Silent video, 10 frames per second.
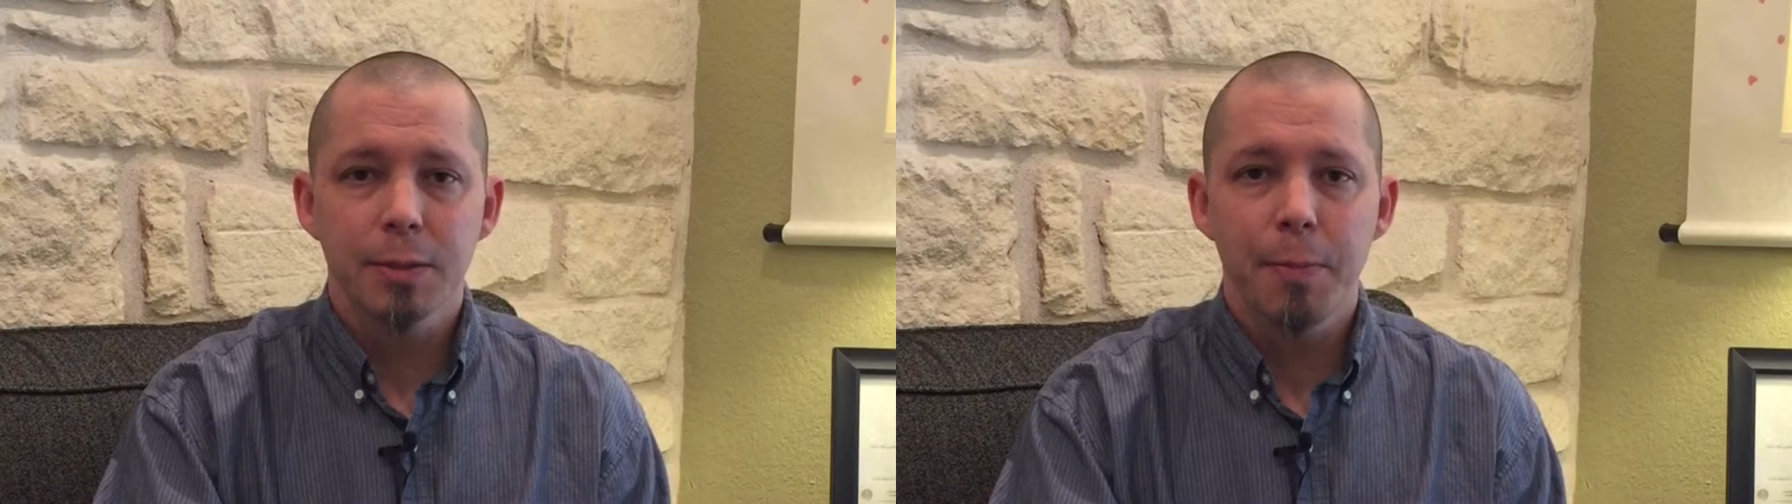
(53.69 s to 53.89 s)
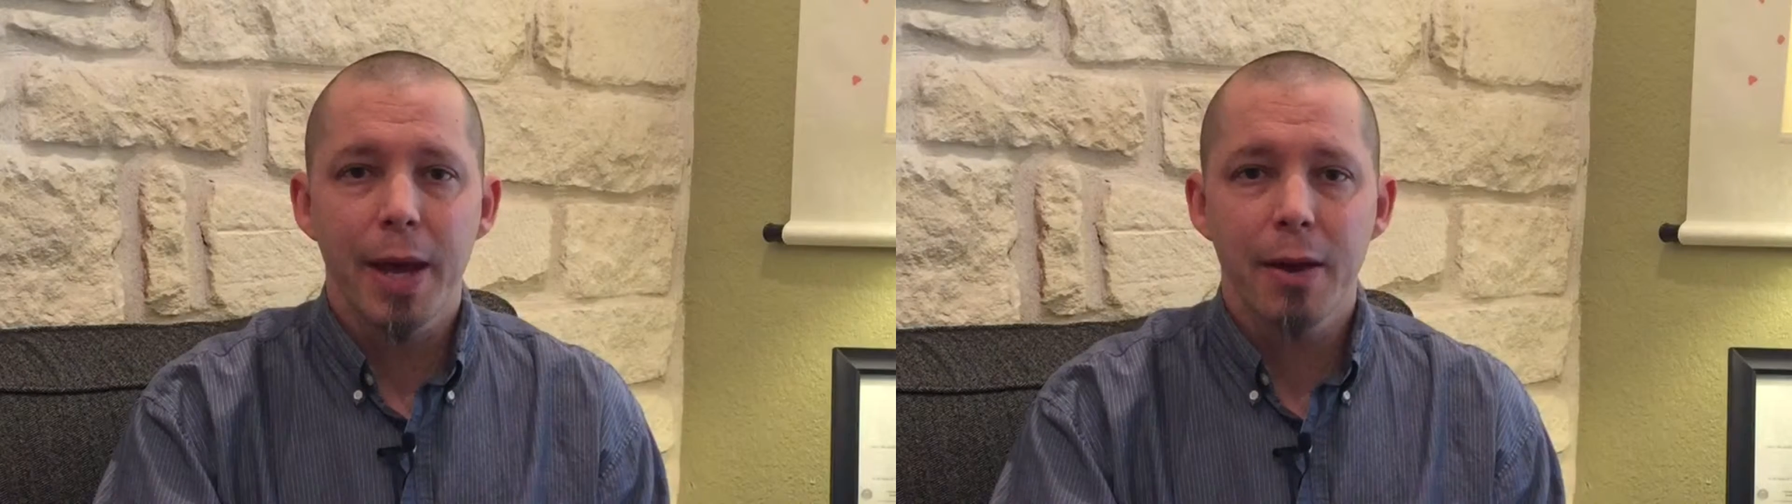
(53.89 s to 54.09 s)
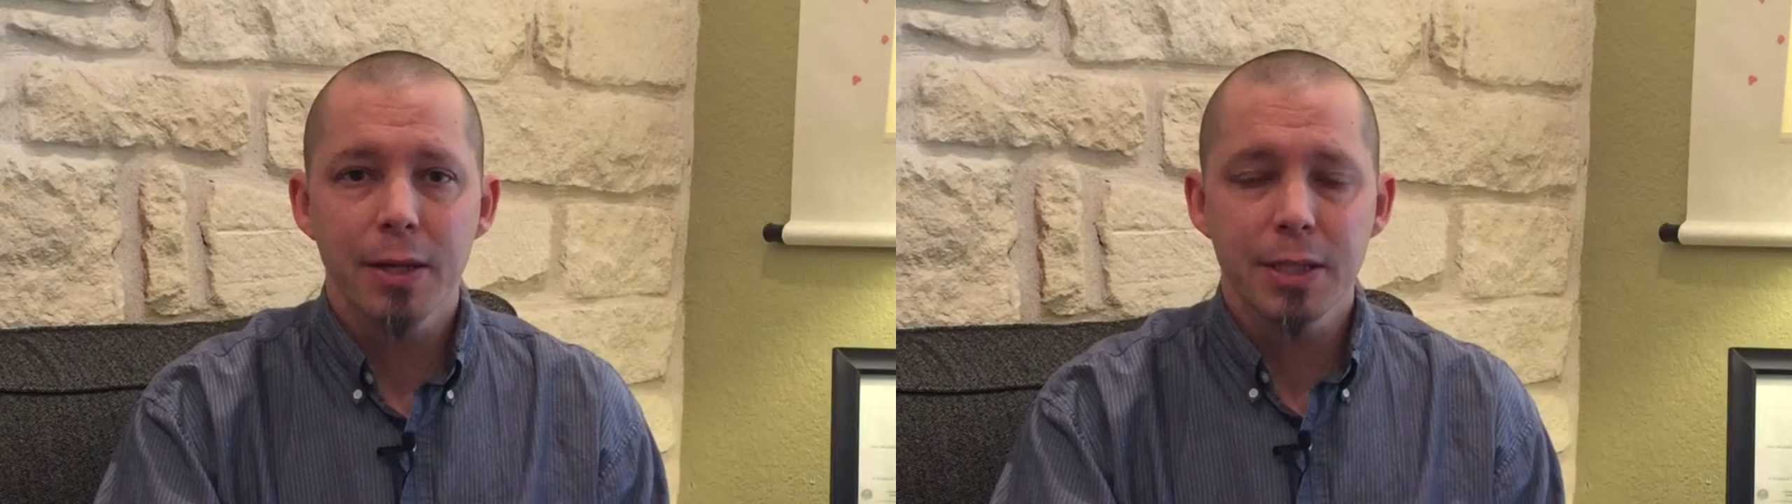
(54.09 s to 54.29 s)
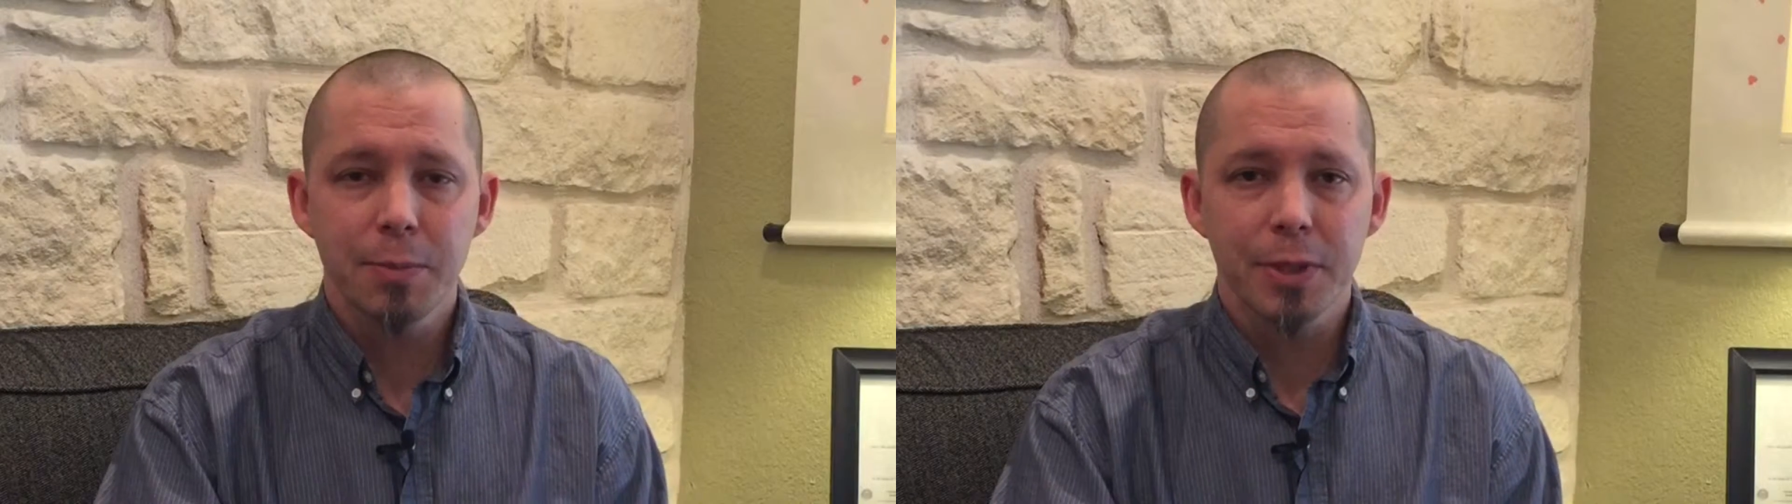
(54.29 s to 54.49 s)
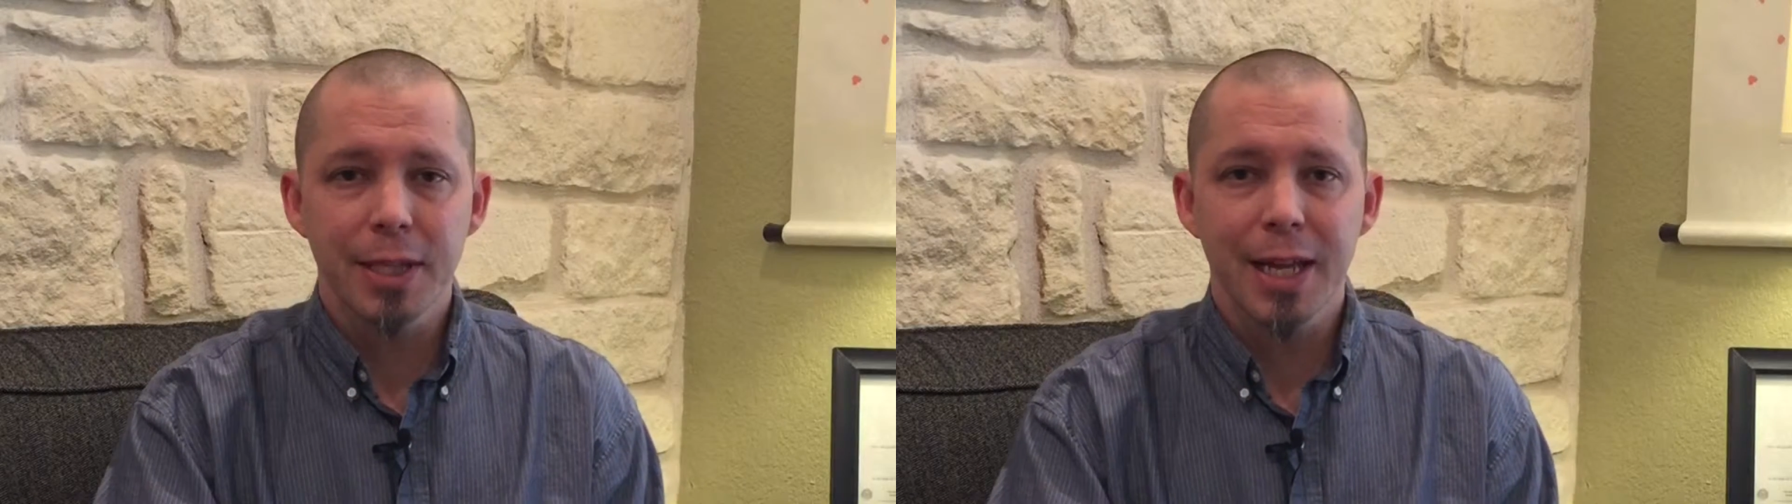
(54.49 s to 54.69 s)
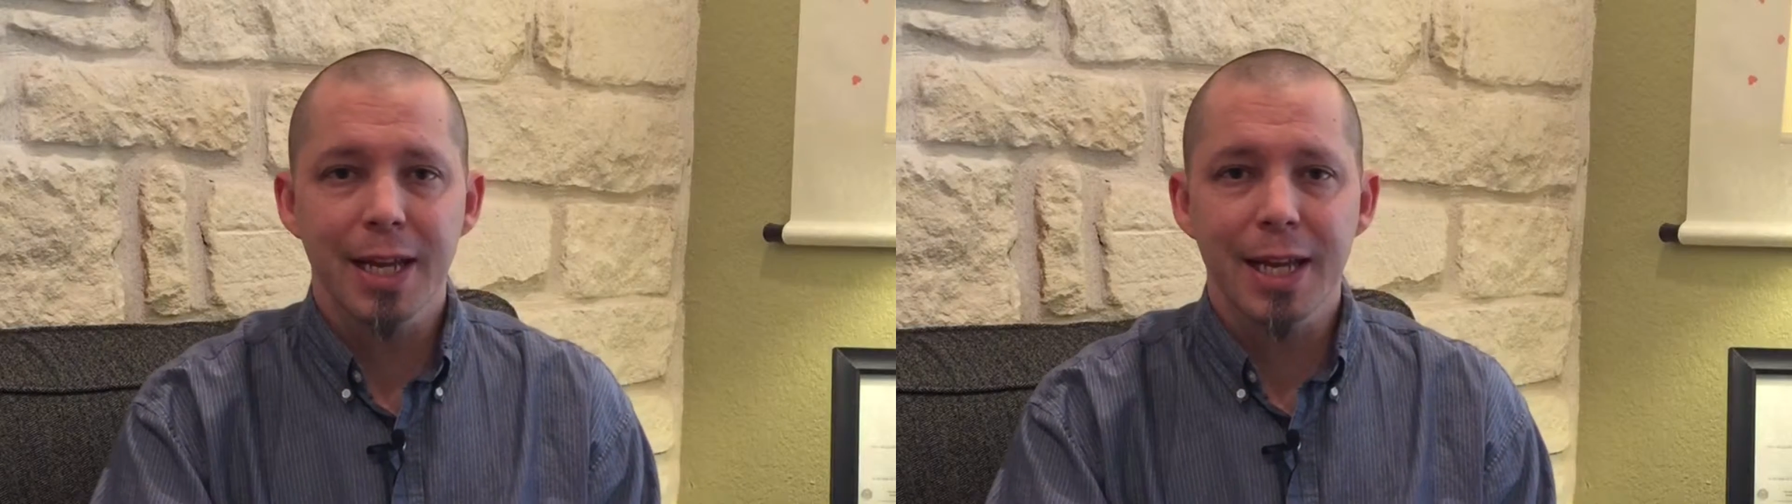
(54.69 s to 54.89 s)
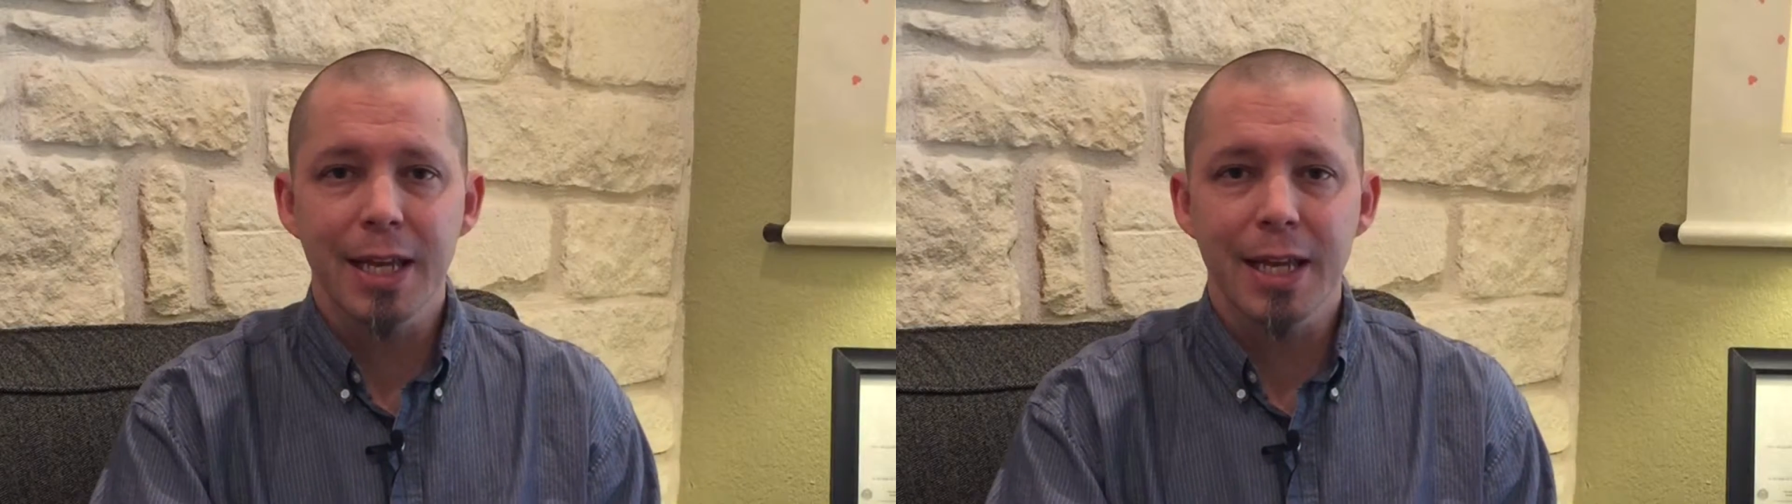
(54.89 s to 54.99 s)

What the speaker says: Parasympathetic